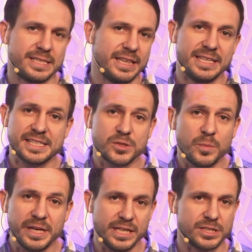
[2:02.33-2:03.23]
to the
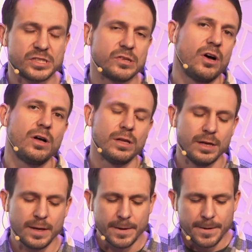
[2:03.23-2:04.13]
disobedient Saul.
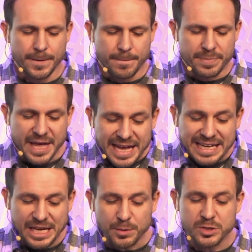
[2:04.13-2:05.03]
Then
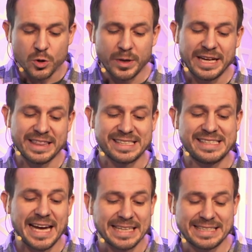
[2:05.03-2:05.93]
he was anointed the
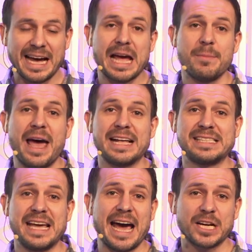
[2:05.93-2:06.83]
second time as
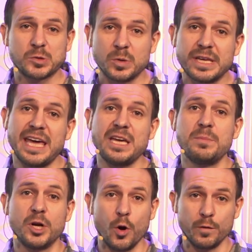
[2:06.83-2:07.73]
the actual king,
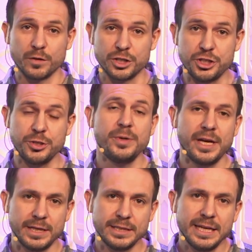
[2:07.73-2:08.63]
but over
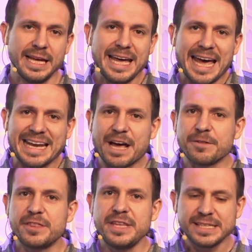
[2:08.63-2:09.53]
Judah. And now
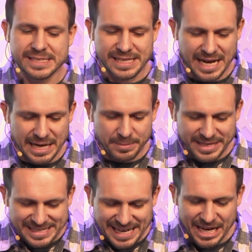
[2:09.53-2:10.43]
this third time,
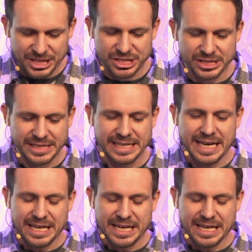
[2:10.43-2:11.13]
he's anointed